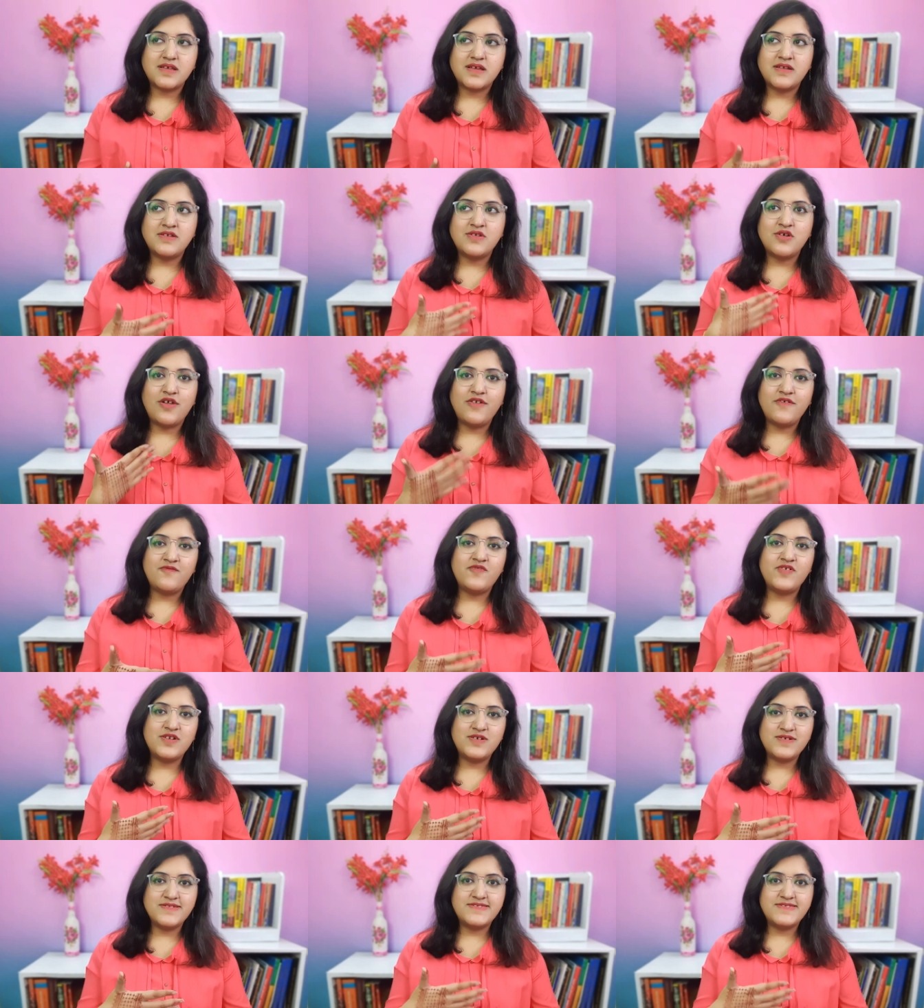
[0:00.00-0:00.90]
A lot of
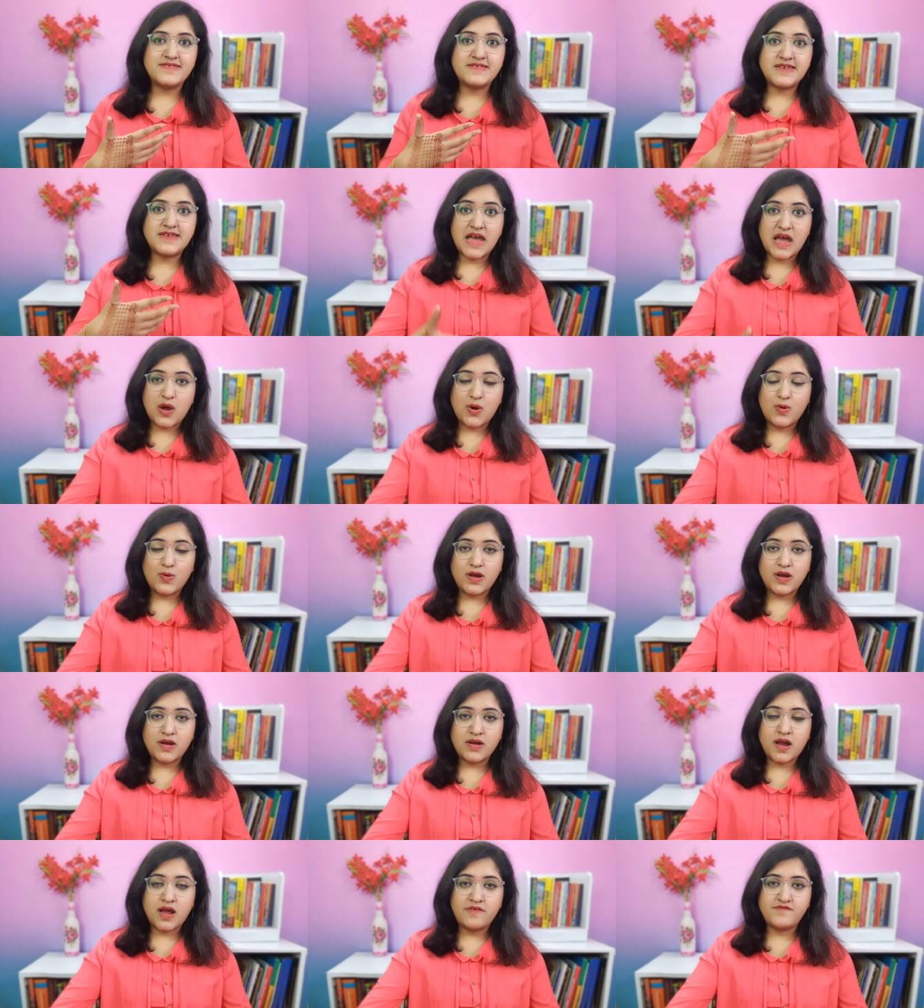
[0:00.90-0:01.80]
villains now
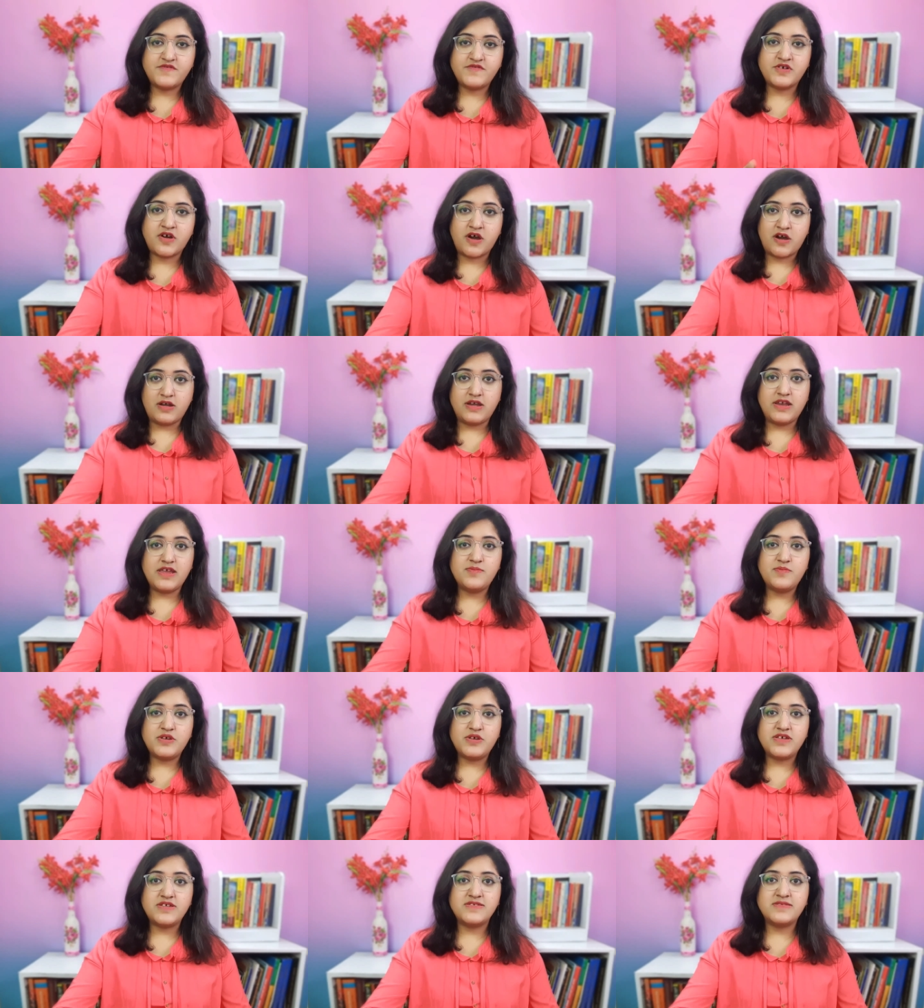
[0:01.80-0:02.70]
are after Harley
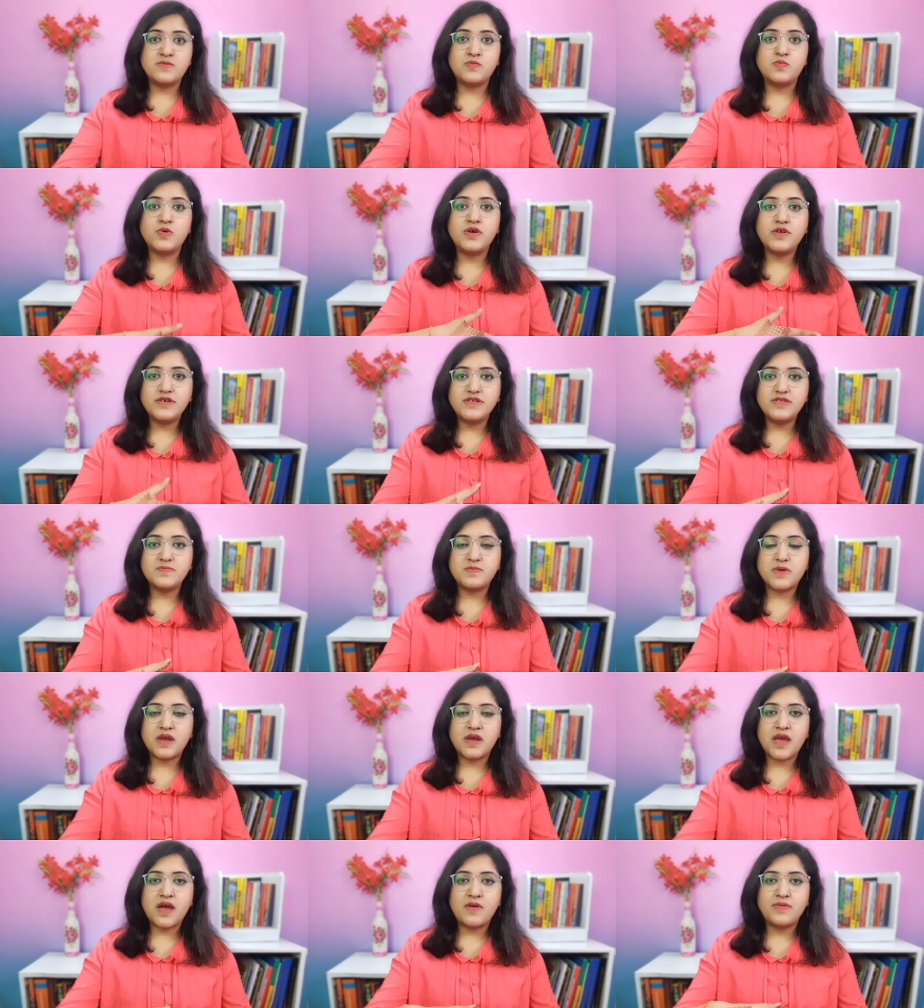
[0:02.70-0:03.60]
because the word is
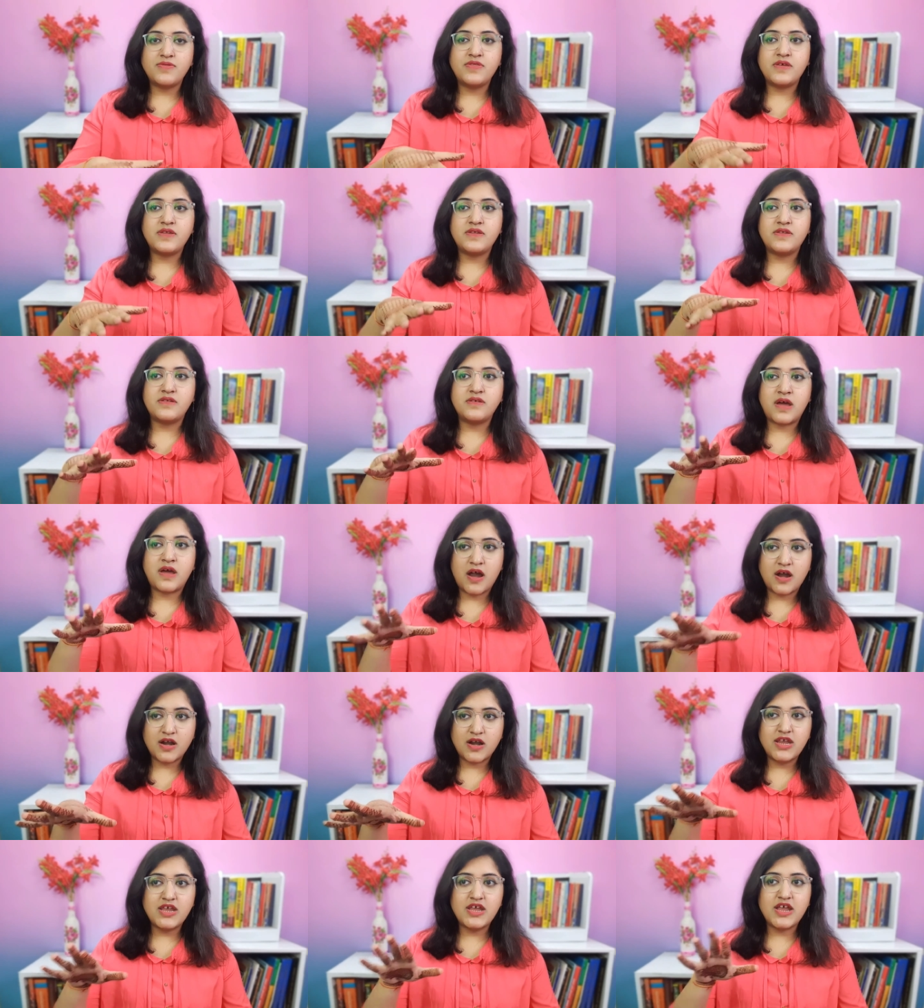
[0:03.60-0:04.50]
spread out that
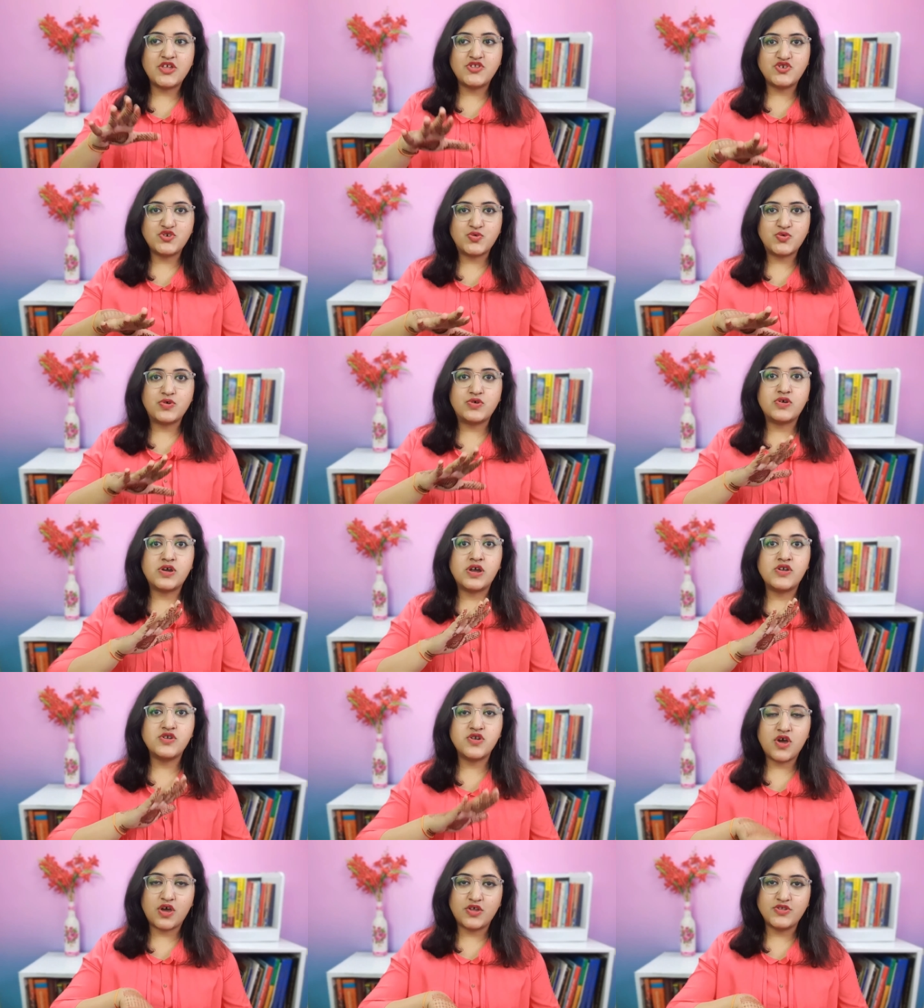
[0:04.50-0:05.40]
Harley and Joker are
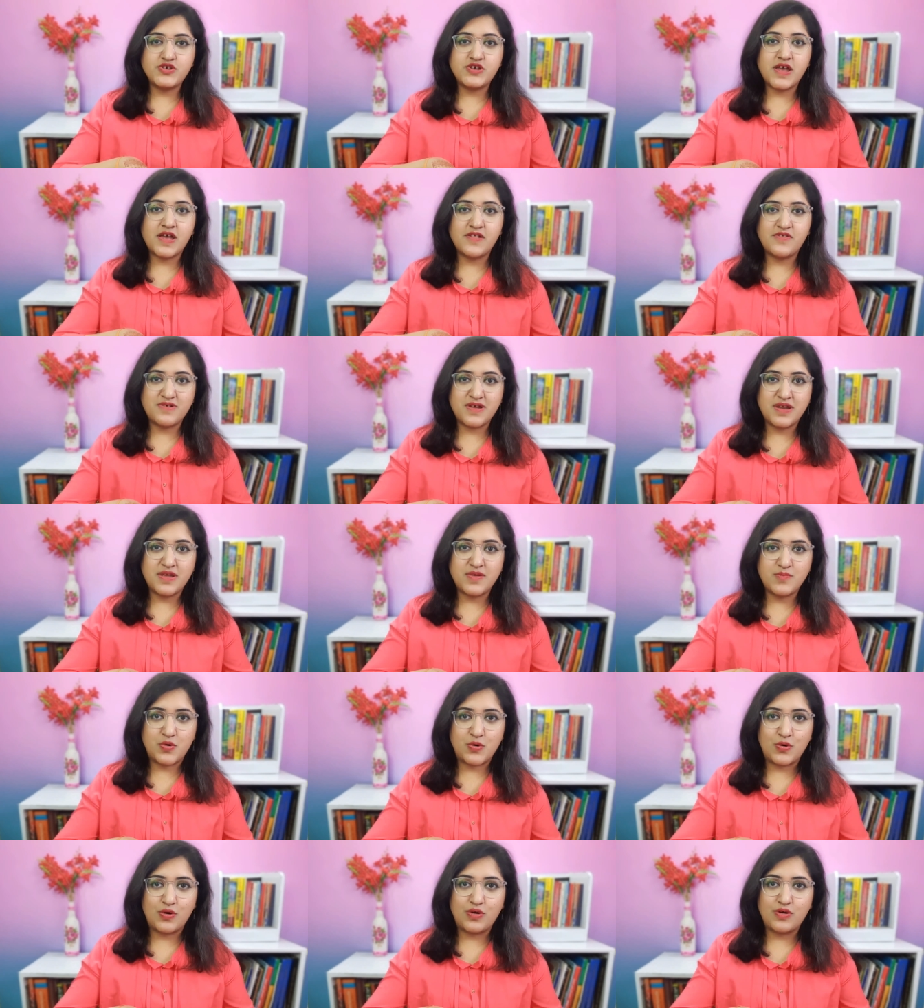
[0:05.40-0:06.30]
not together
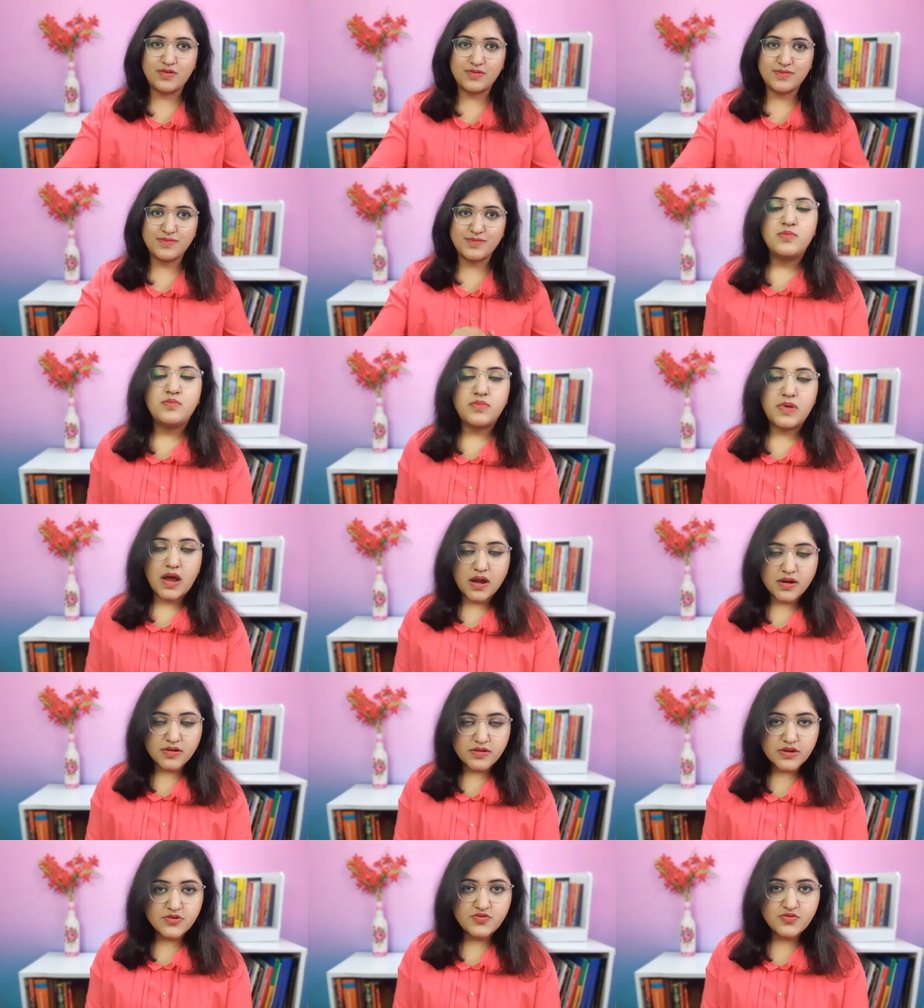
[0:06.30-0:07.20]
anymore.
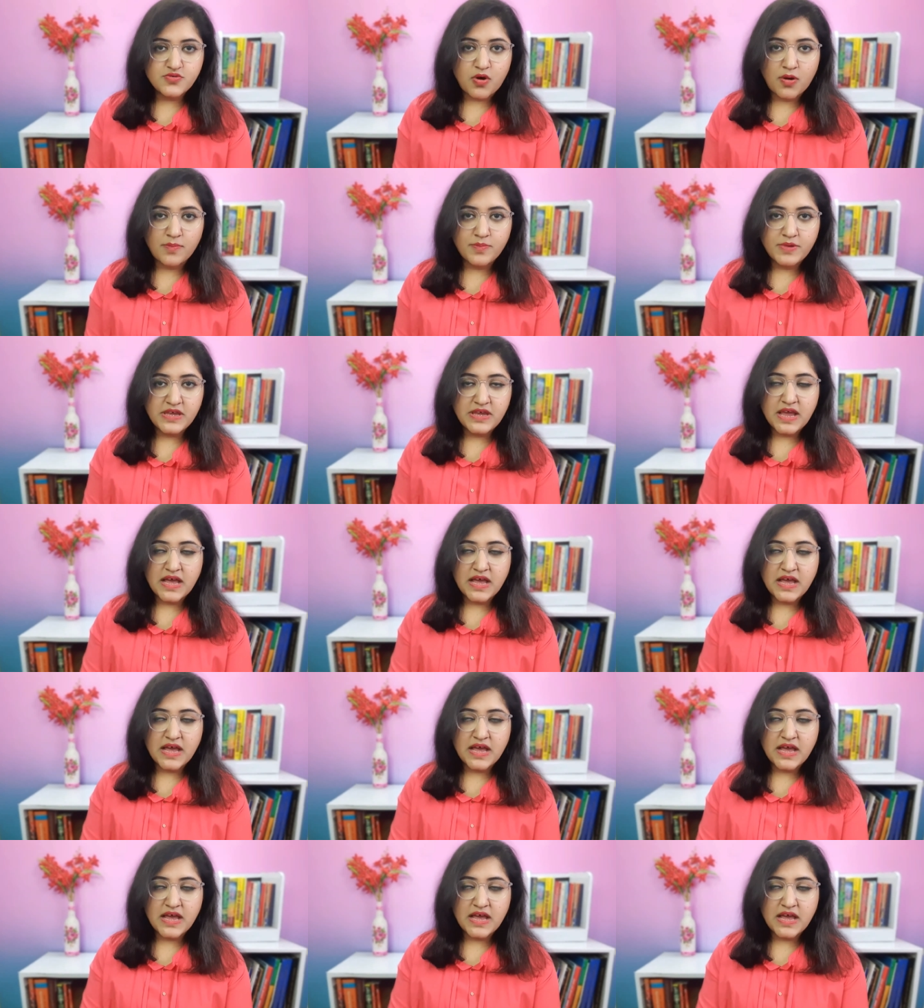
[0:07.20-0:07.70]
Margaret Robbie